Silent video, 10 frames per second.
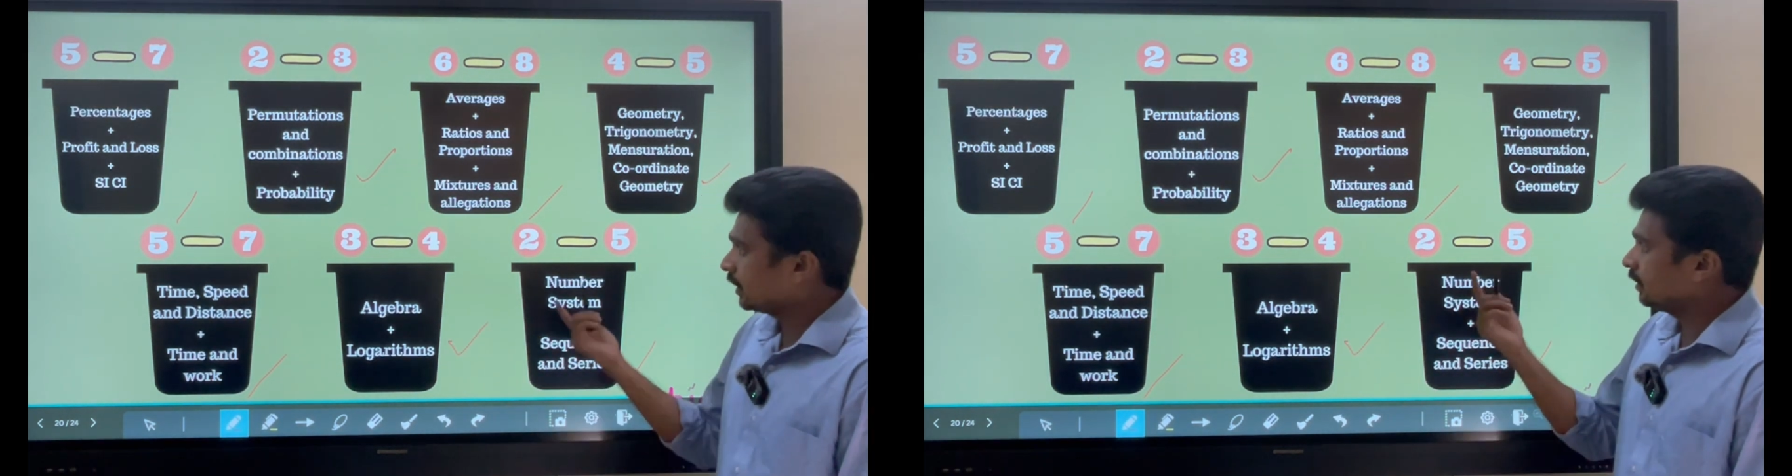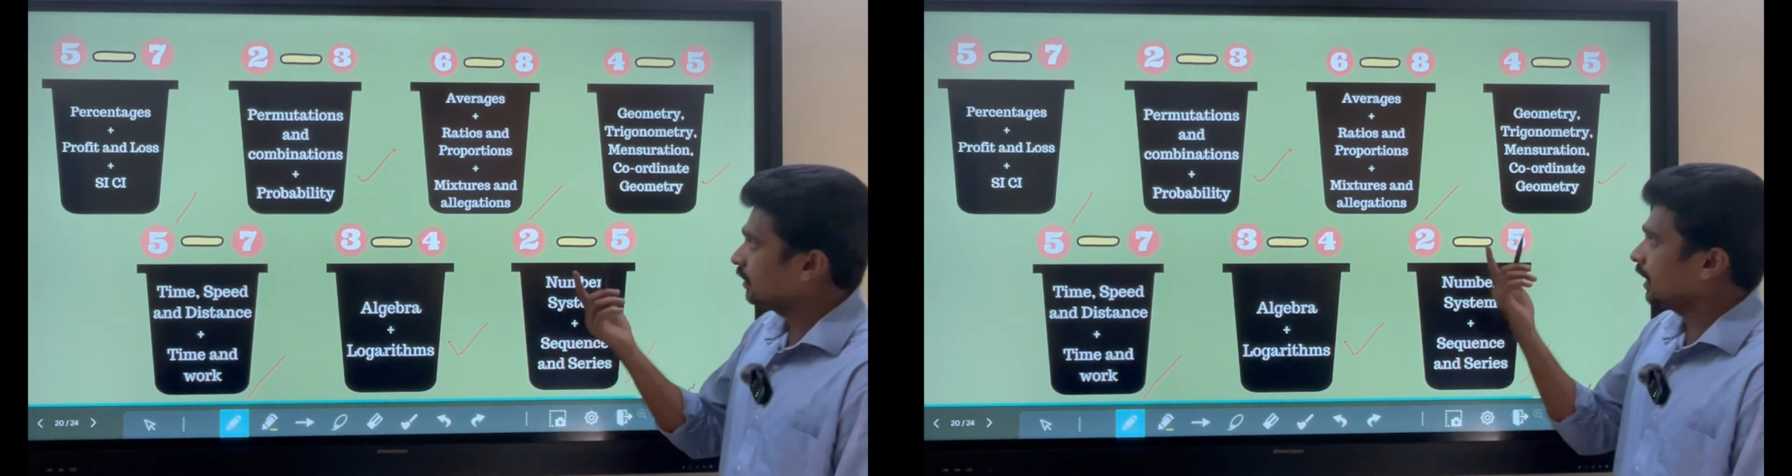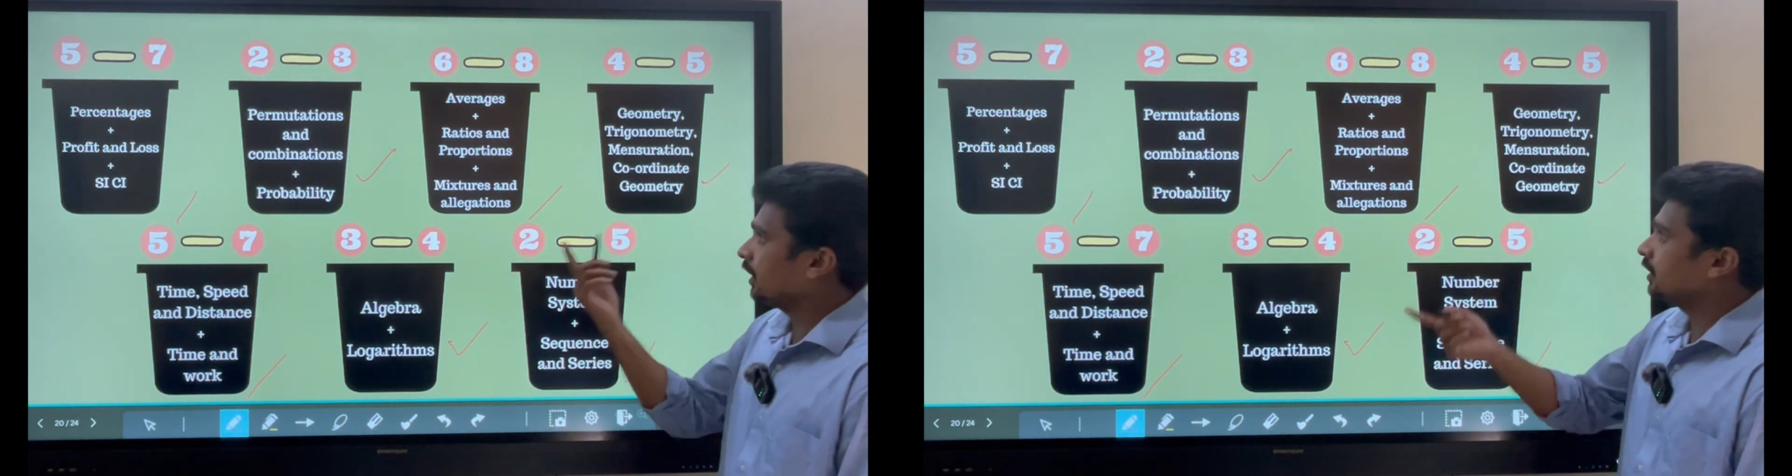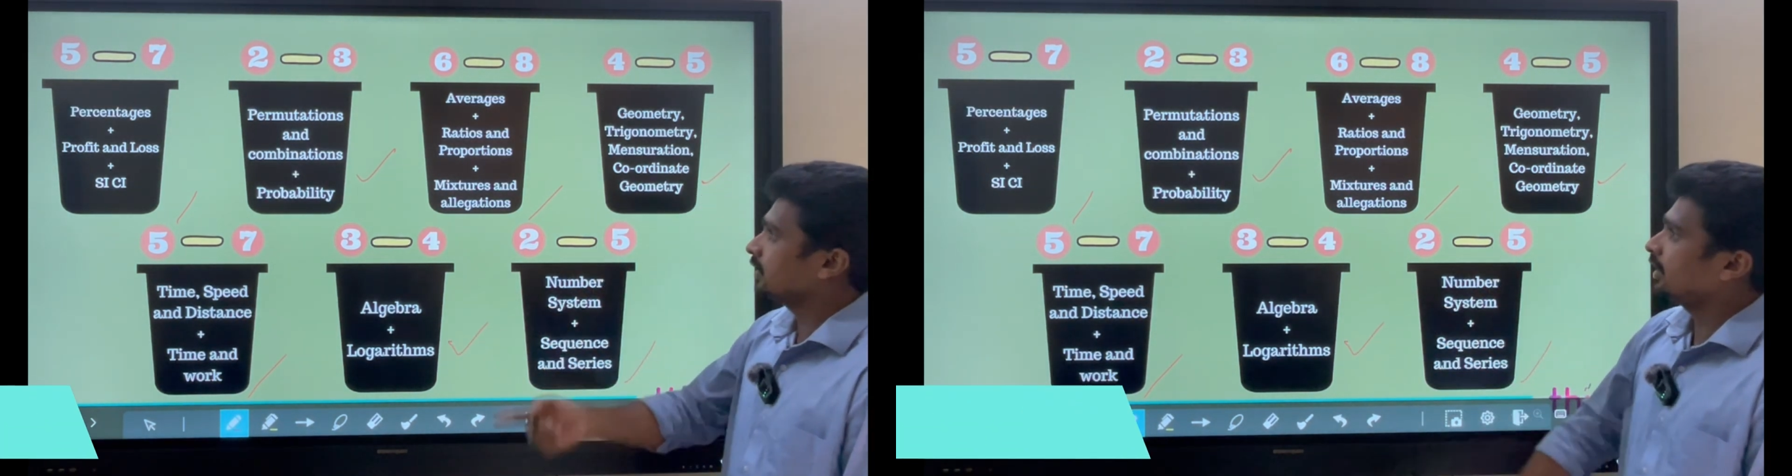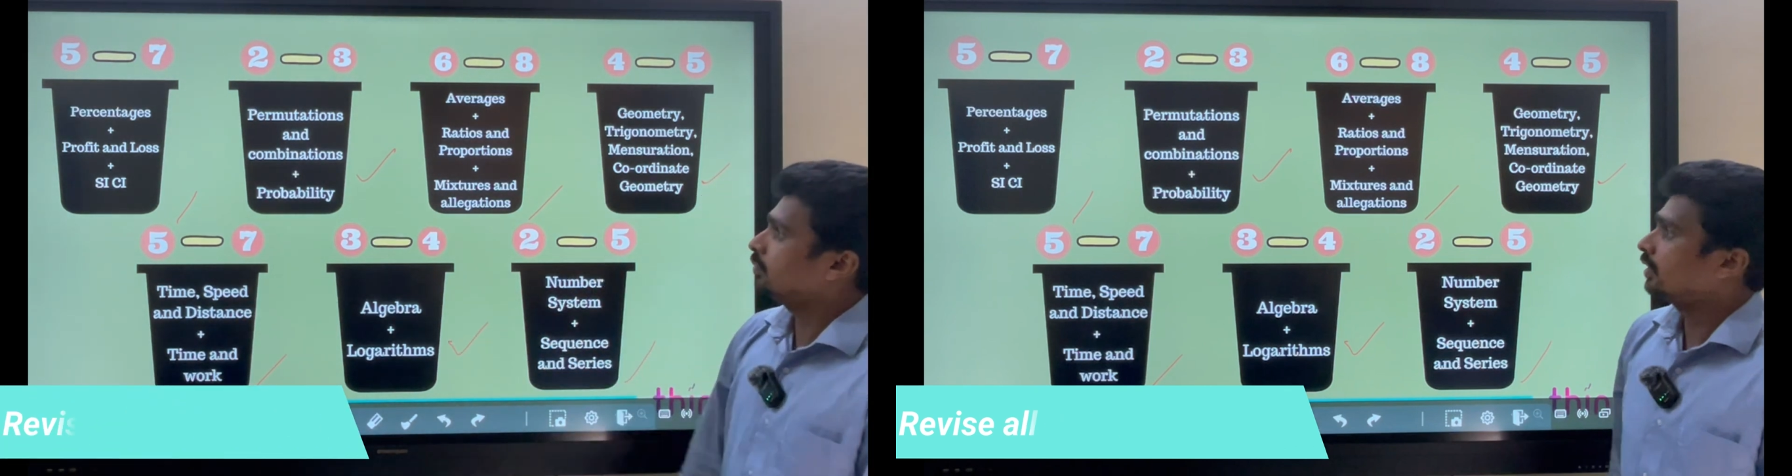take it as an
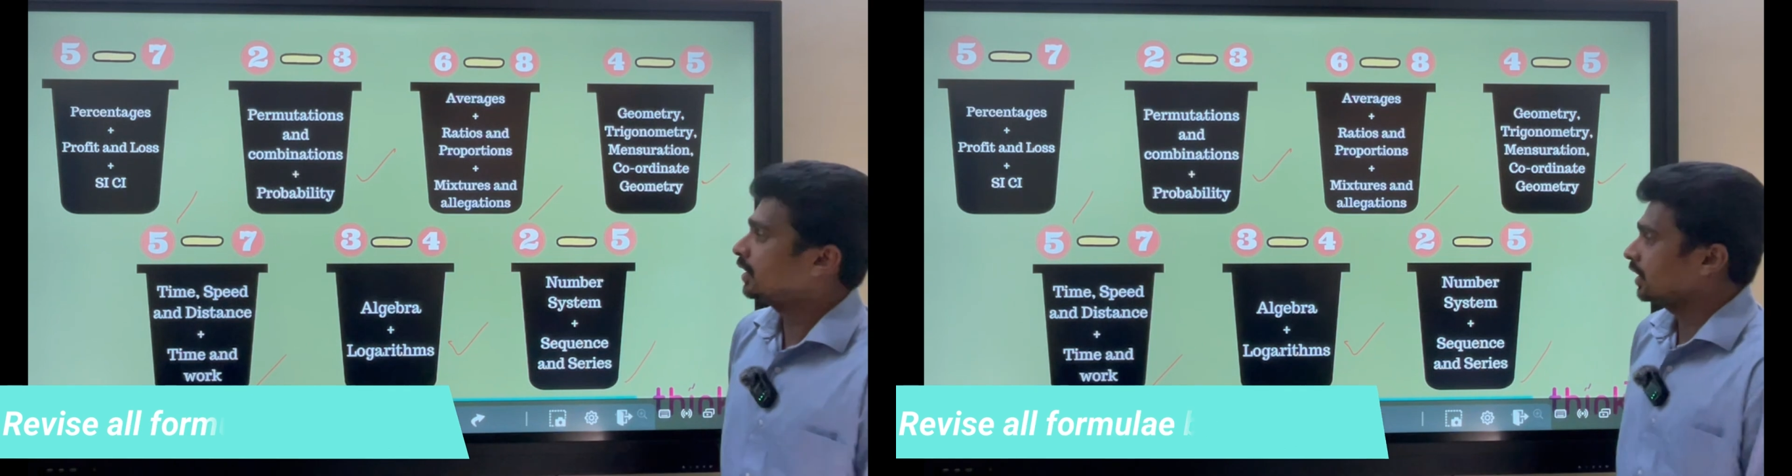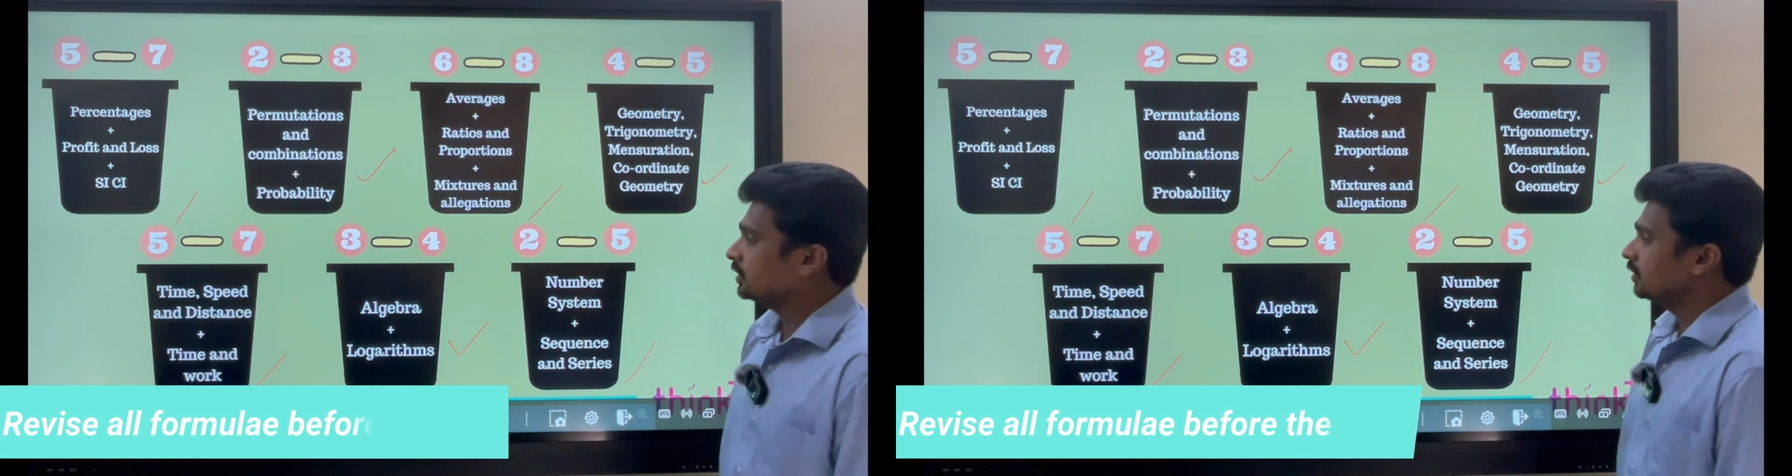advantage